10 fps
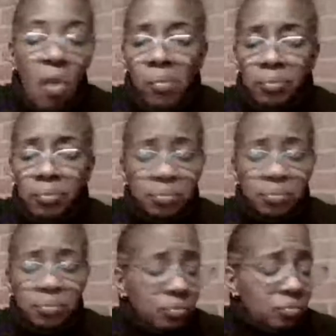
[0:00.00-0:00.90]
And
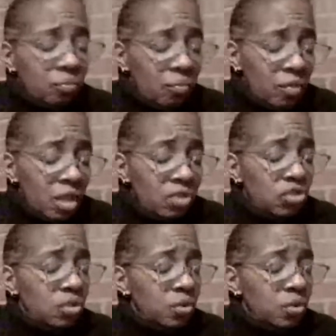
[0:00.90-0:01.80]
she would do the turkey,
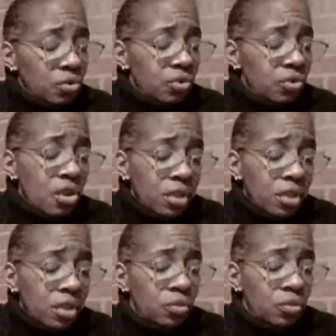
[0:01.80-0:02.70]
she would do the ham,
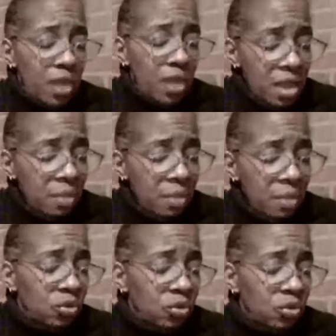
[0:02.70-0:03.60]
she would do
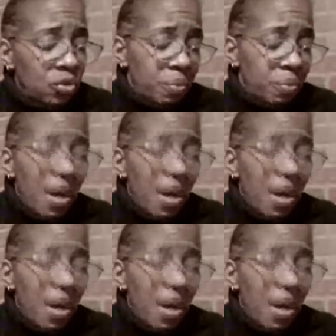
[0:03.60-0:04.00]
pies,